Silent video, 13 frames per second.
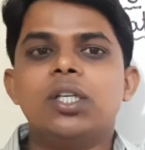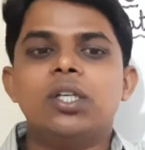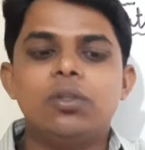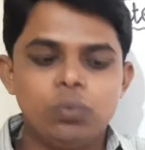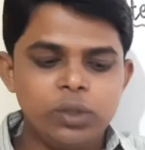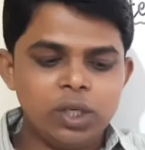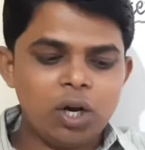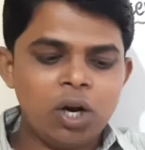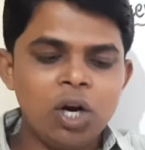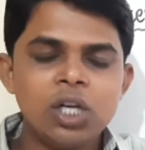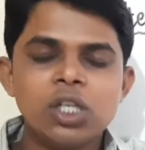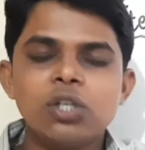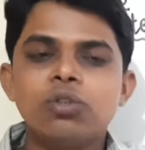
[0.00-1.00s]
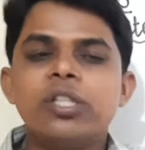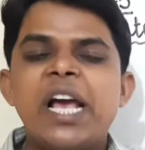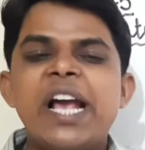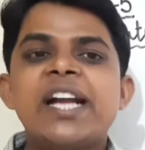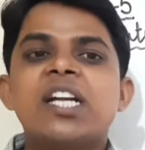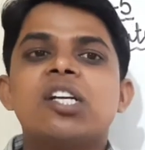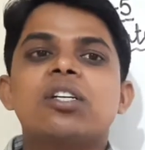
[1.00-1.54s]
We all know
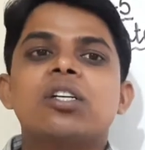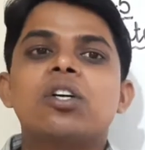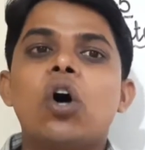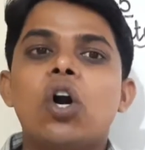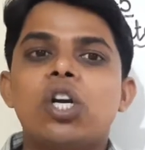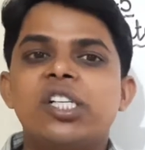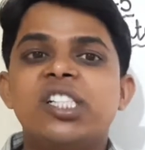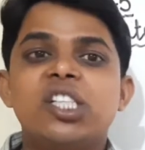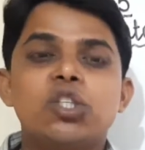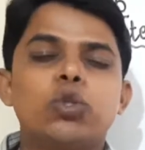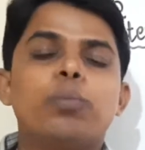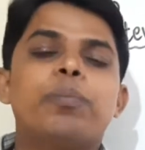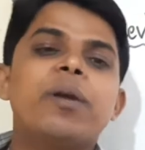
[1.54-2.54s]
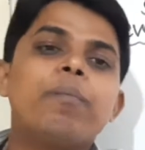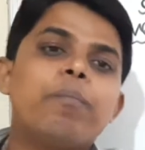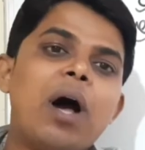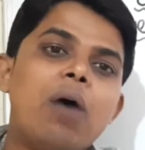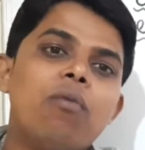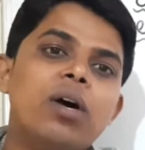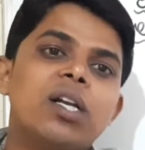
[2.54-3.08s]
that God is the supreme
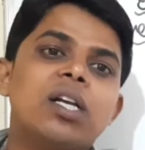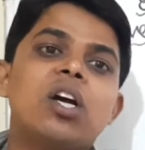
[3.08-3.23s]
power.